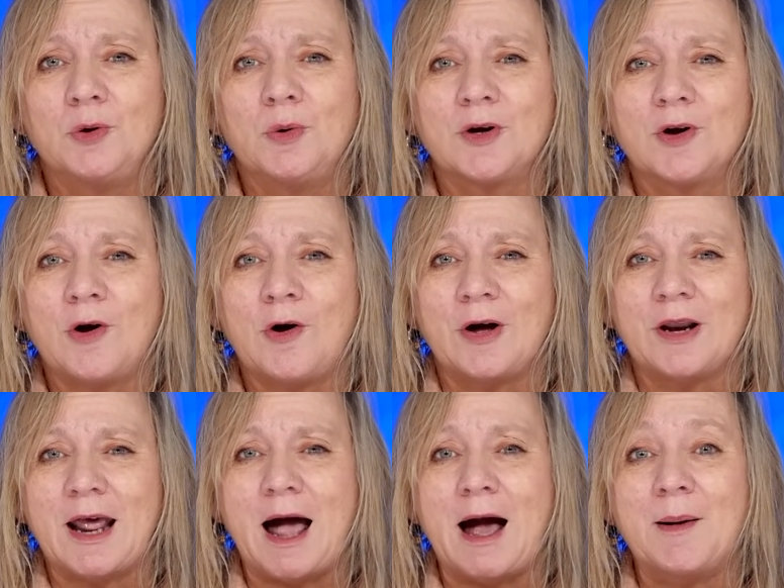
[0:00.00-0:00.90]
You are
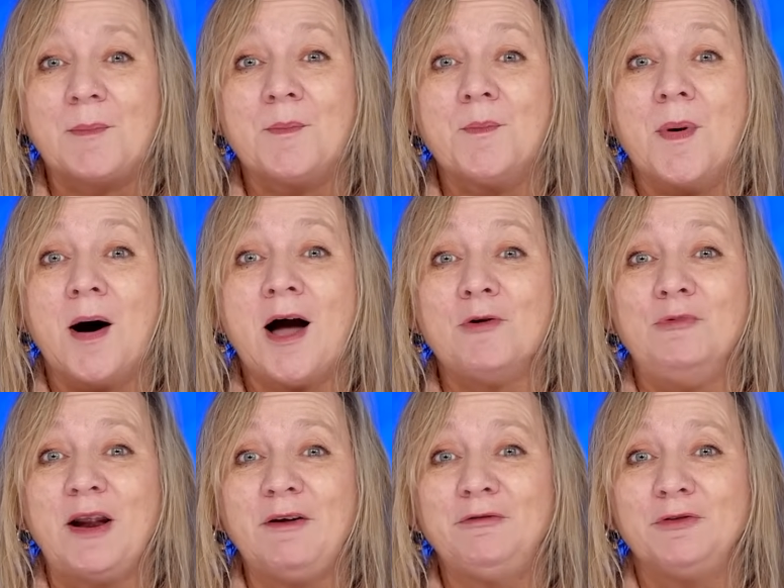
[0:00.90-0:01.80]
God, are my
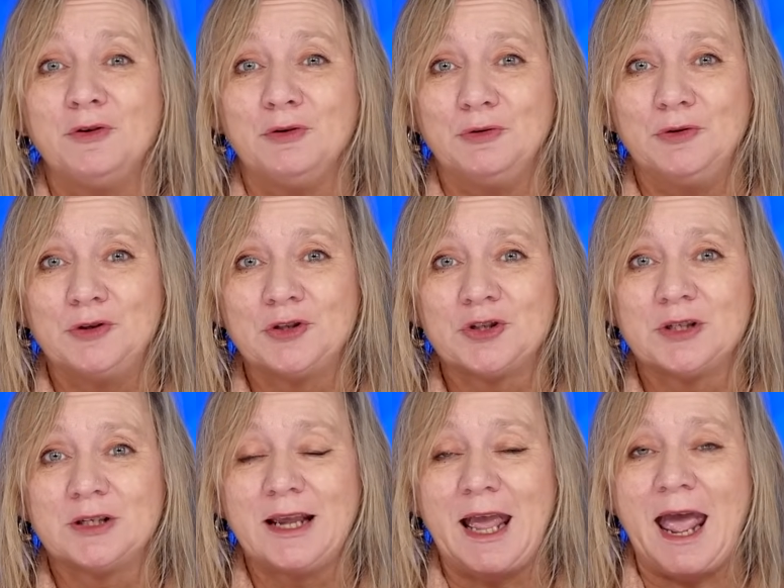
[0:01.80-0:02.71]

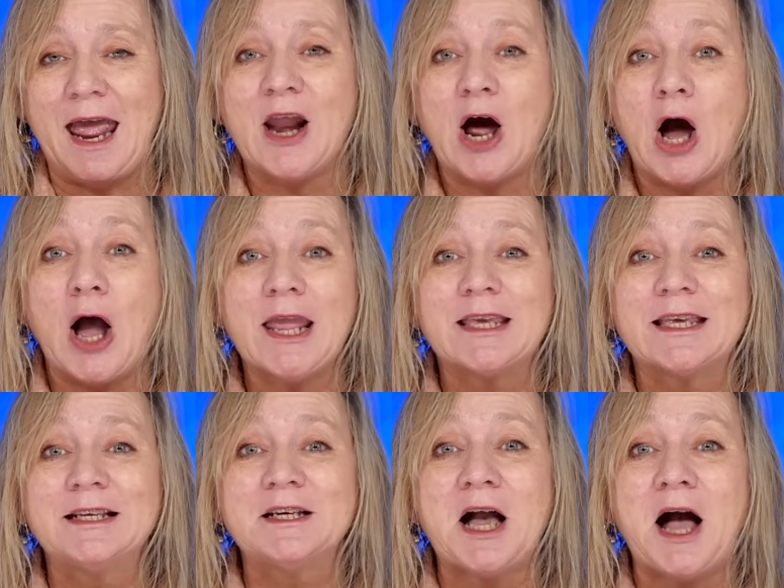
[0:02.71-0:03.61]
refuge, and I
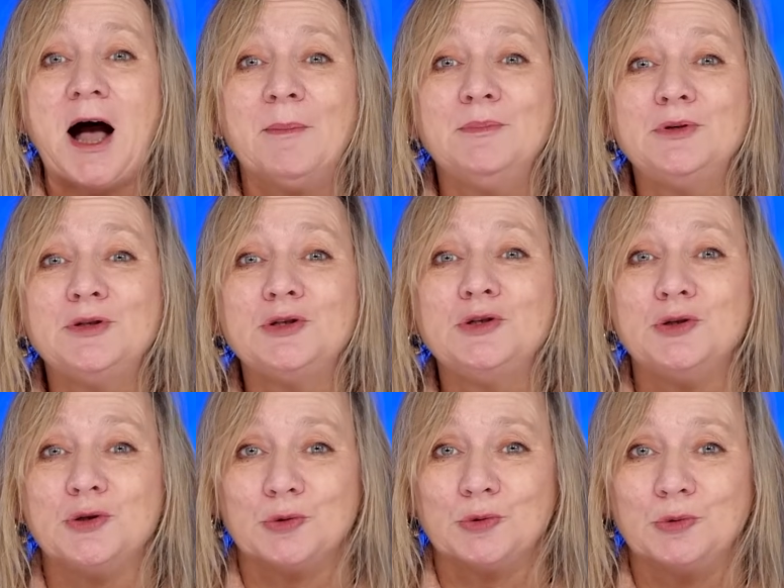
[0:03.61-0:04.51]
can come to
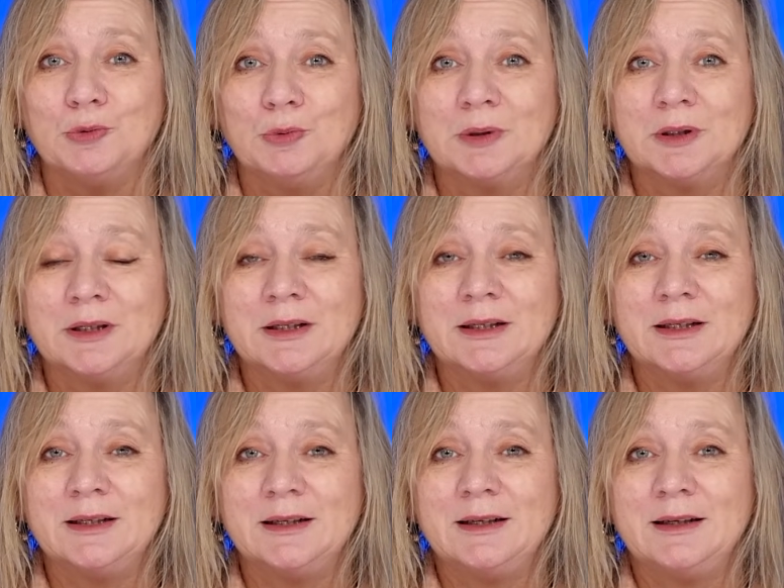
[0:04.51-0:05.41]
you
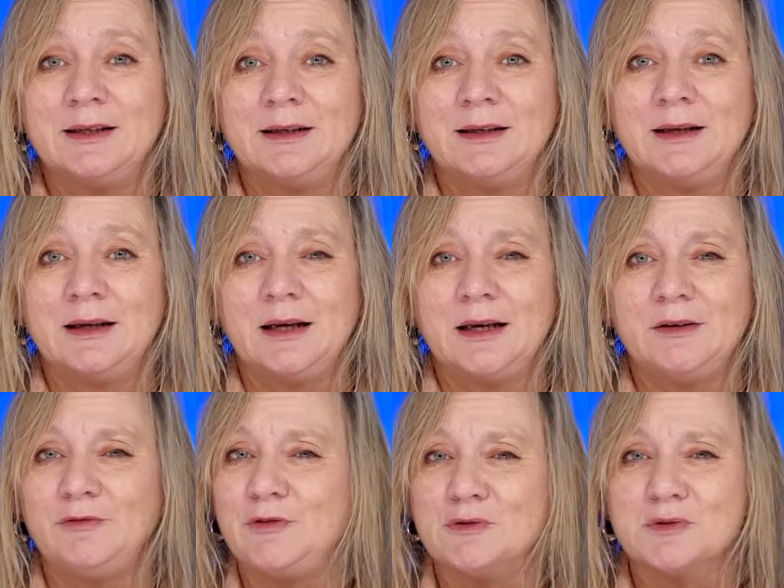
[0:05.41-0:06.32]

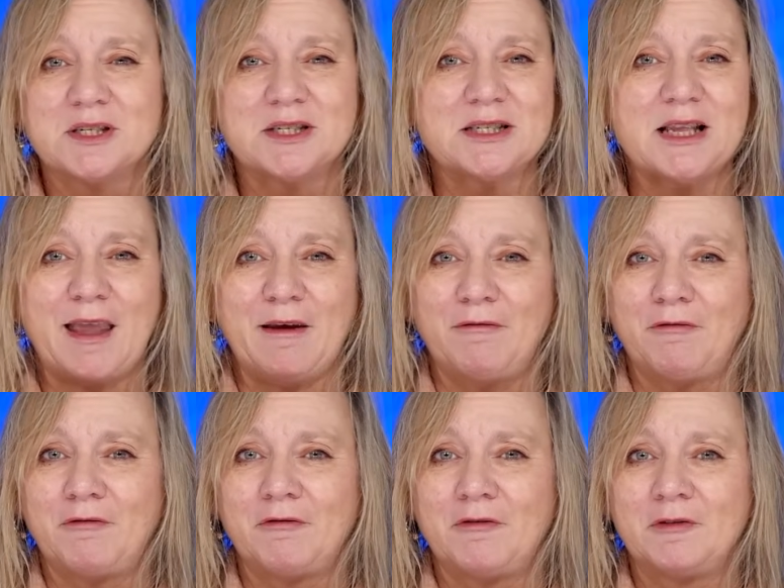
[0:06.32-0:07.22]
and feel
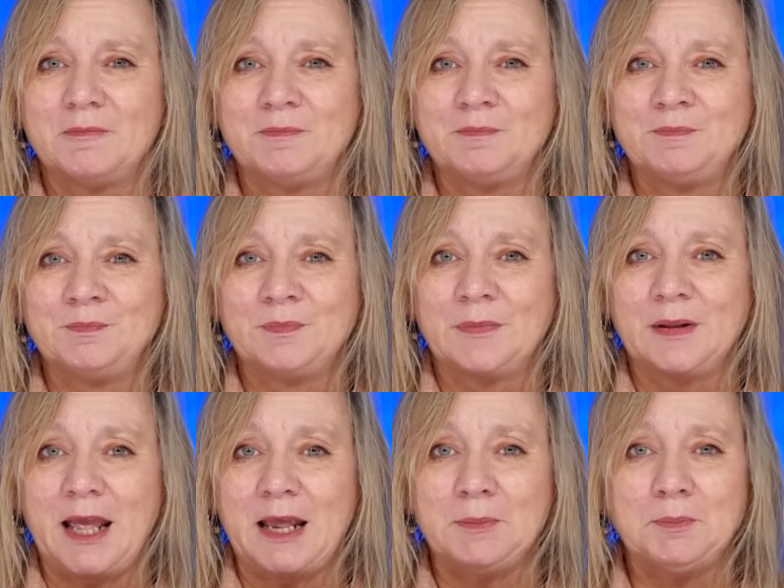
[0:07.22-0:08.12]
safe
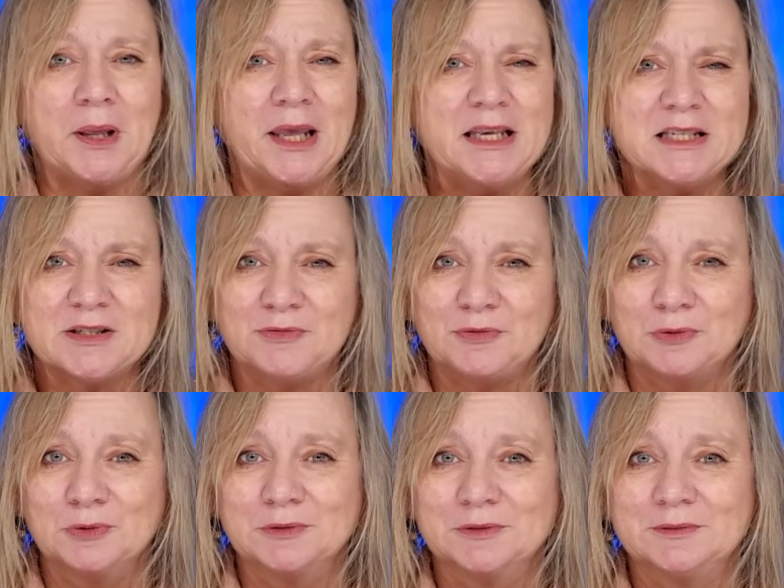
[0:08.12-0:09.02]
and
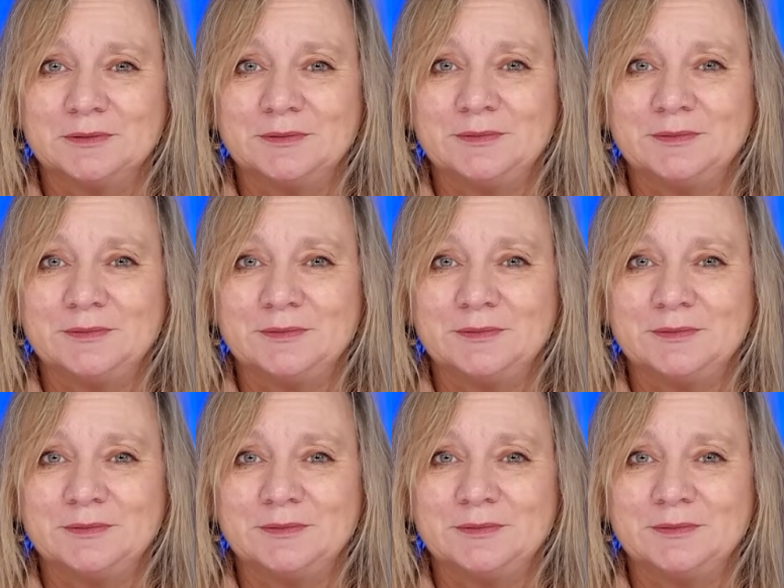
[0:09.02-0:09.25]
peaceful